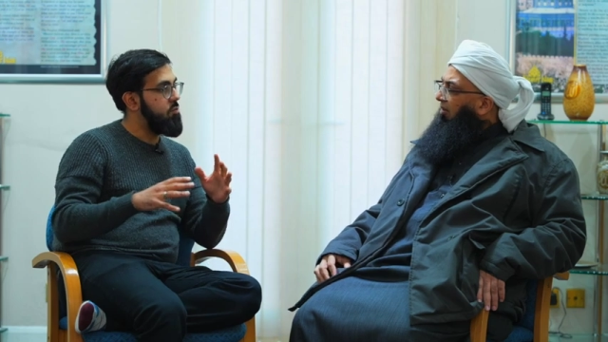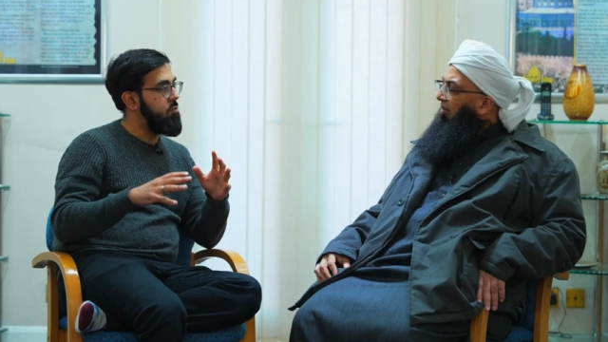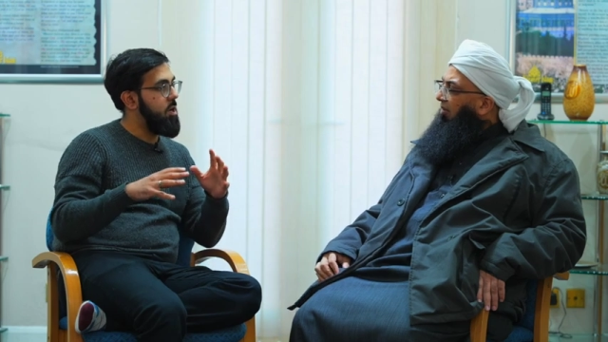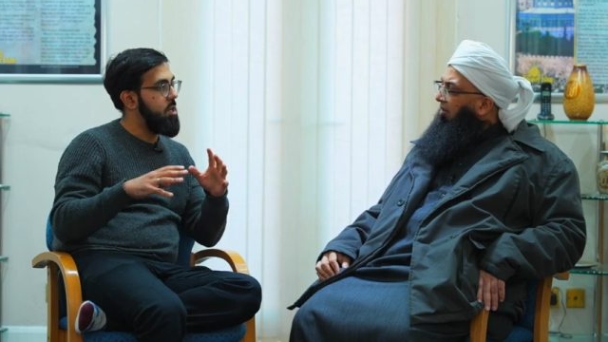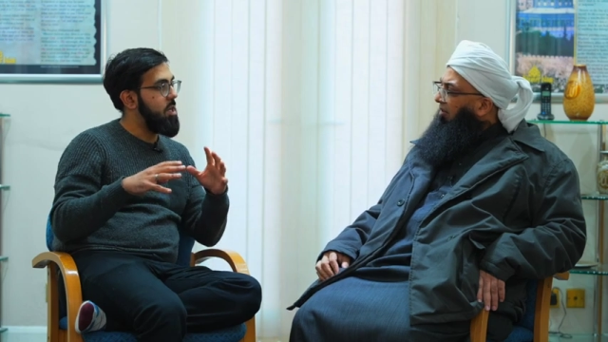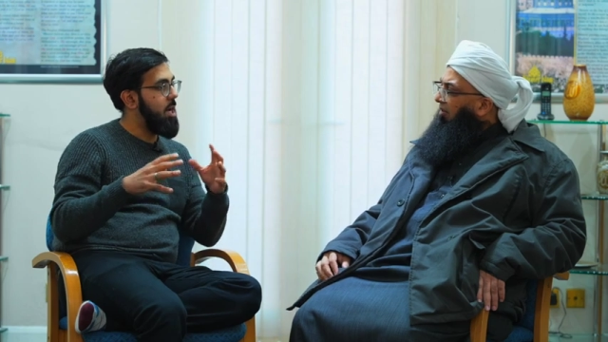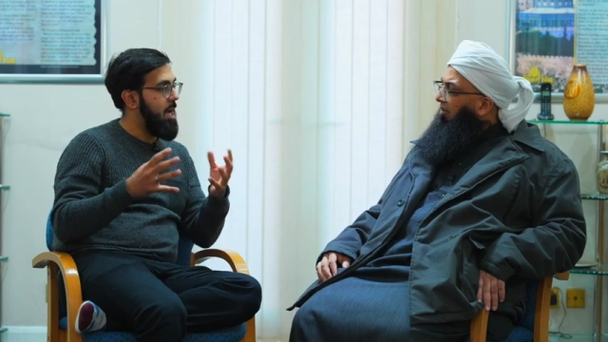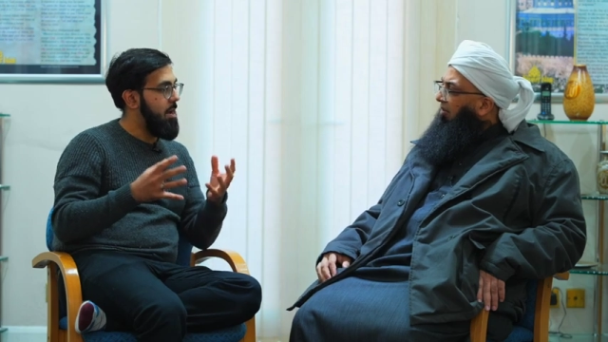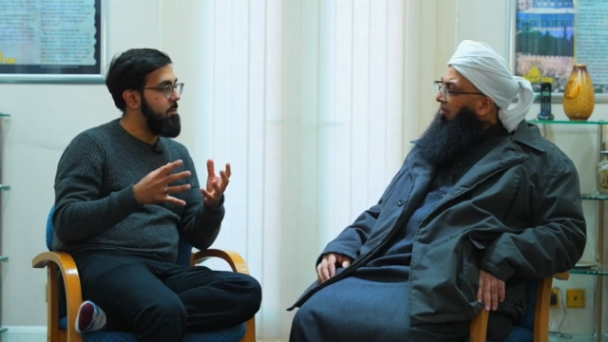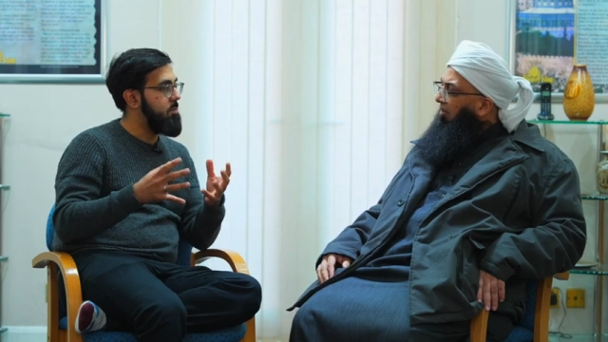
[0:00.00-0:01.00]
Speaker 1: run
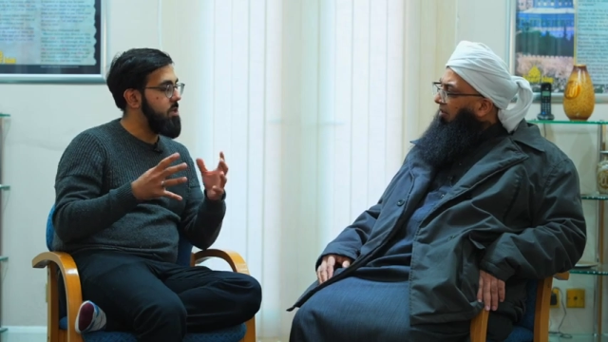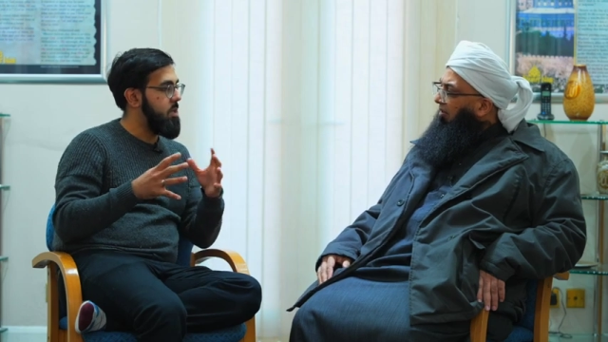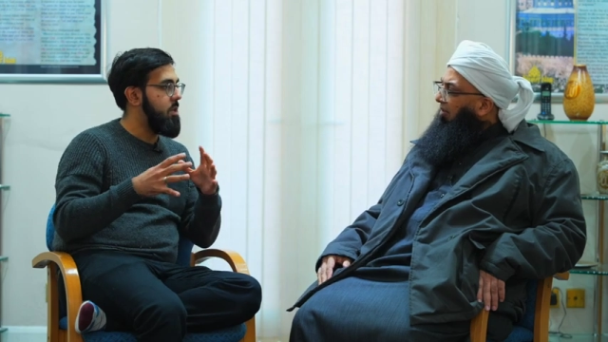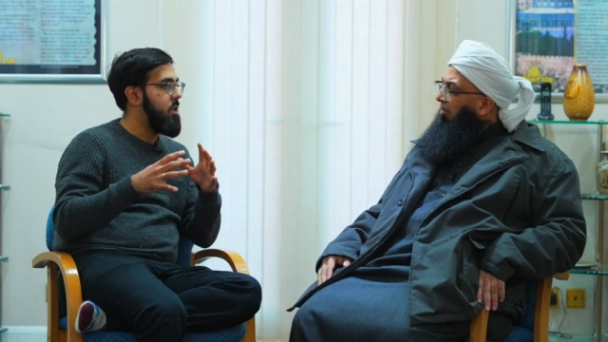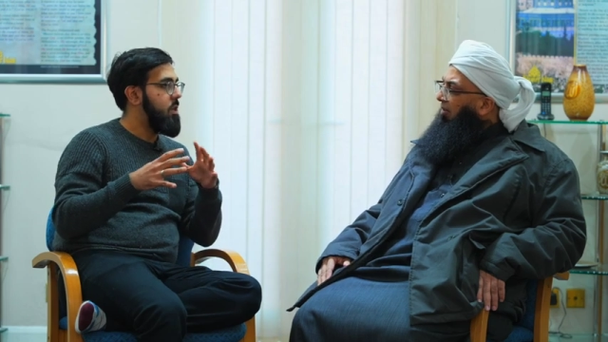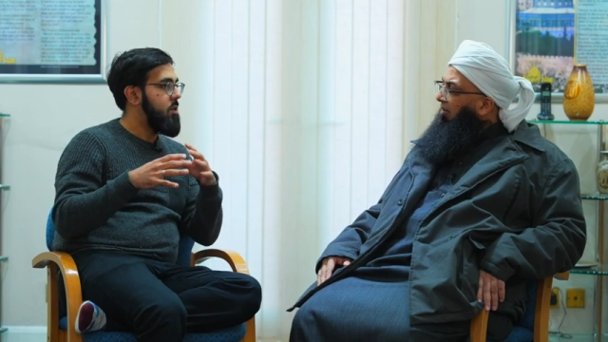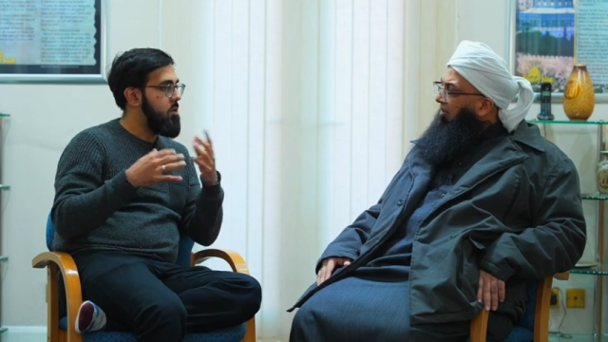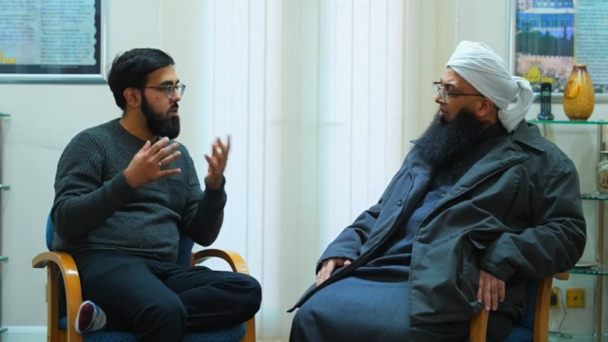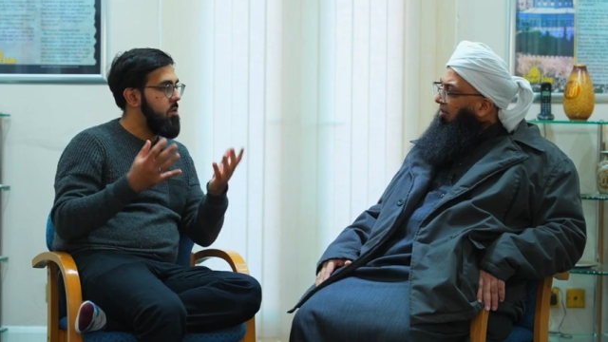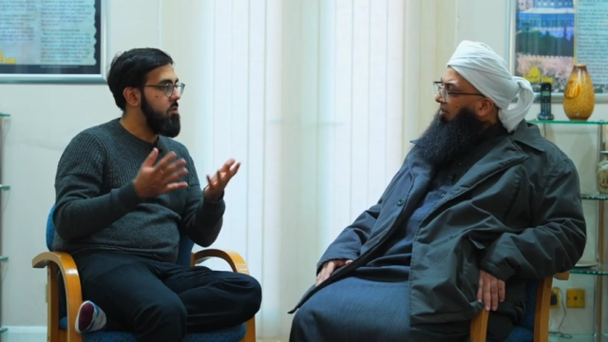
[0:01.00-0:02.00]
camps and,
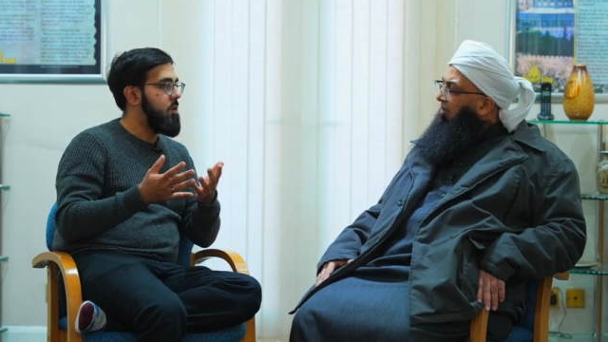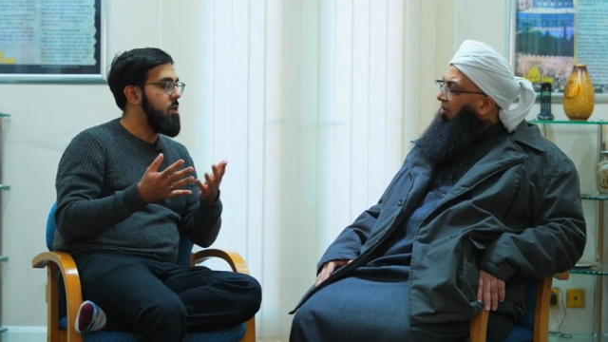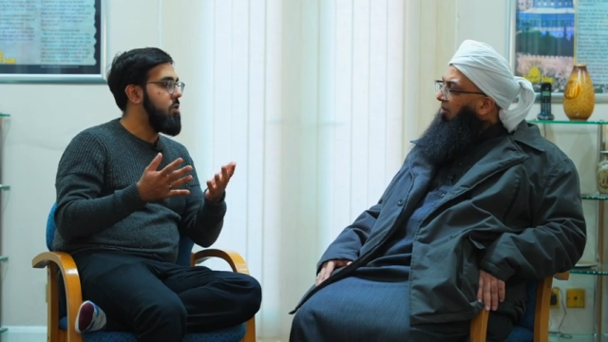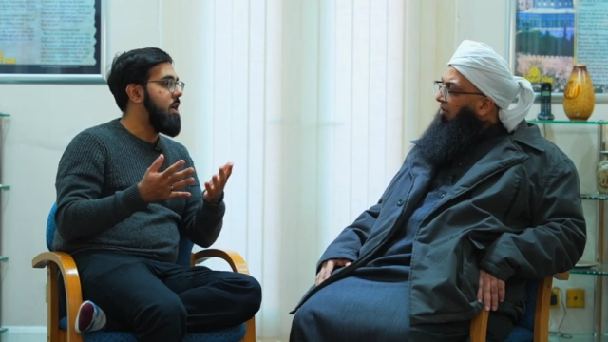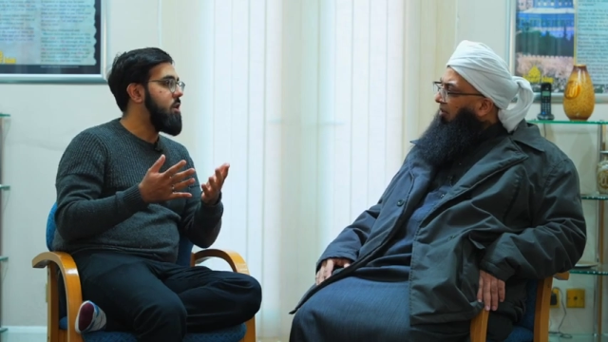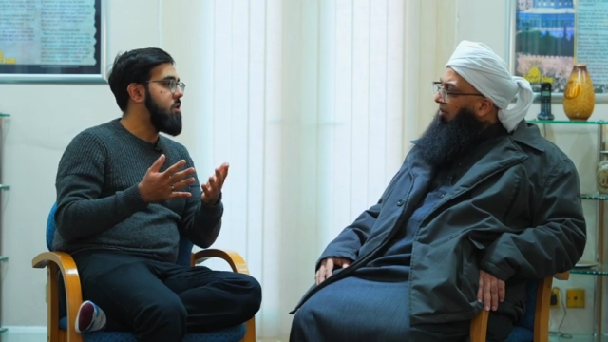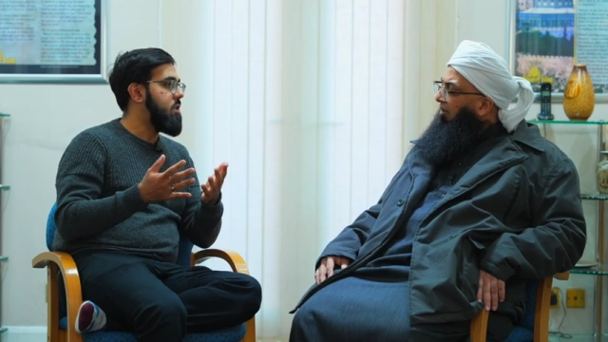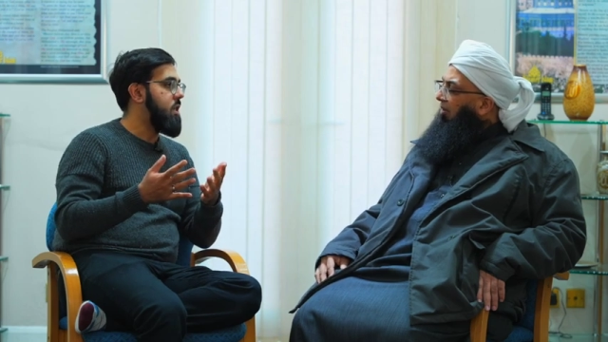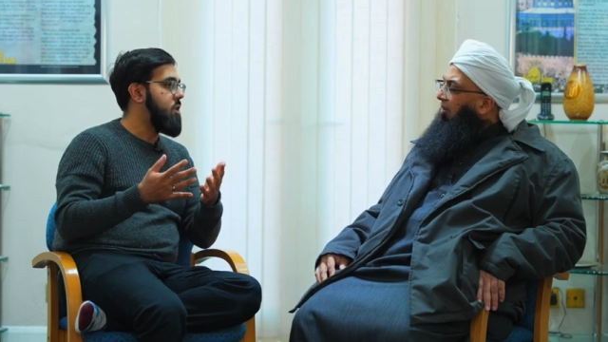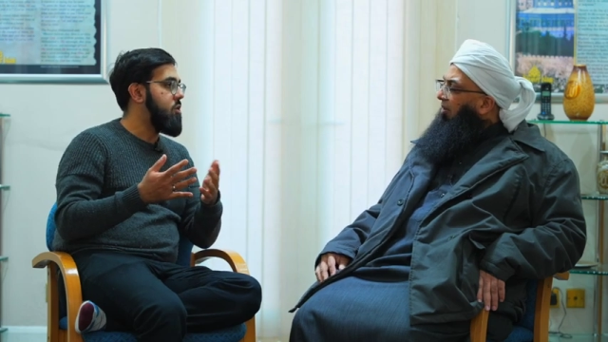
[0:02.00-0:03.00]
you know, education
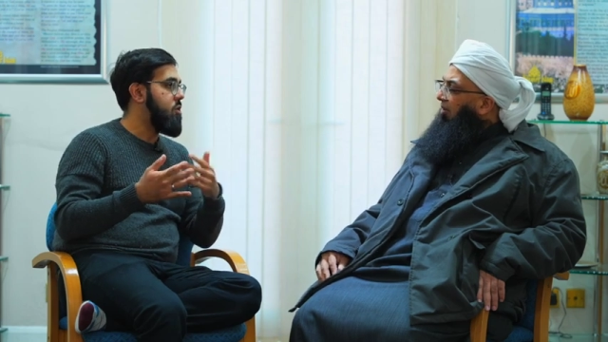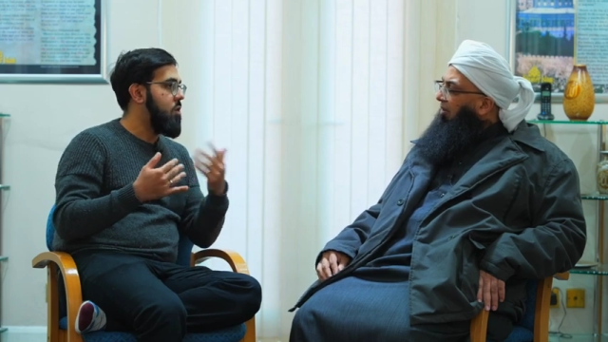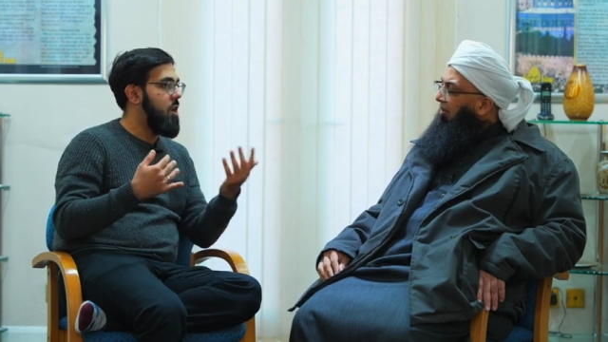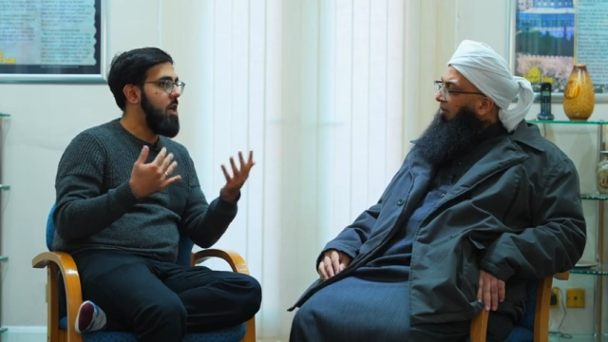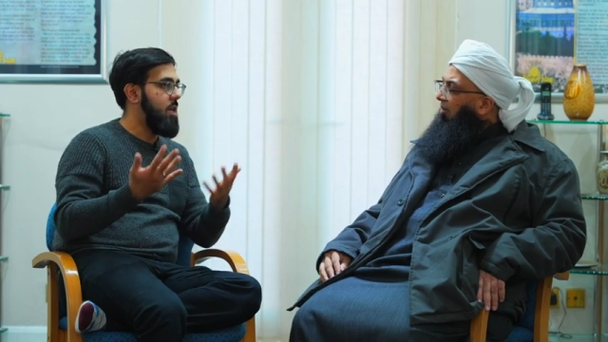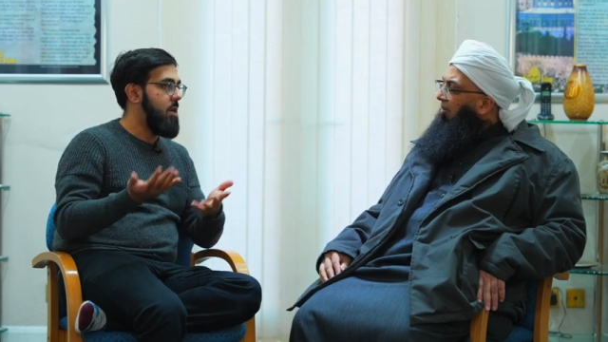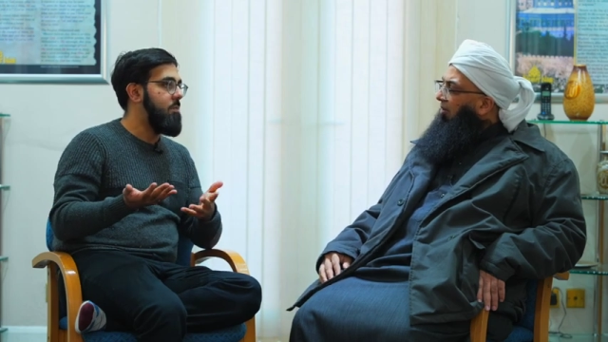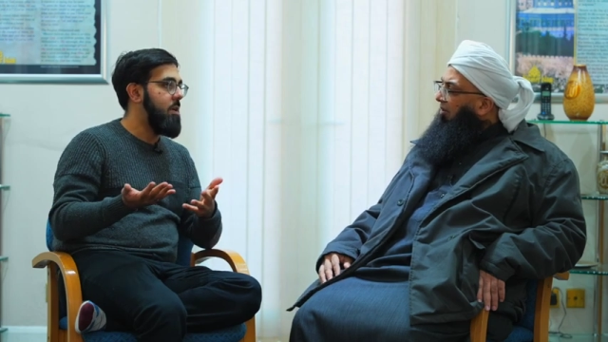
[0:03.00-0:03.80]
sessions online and in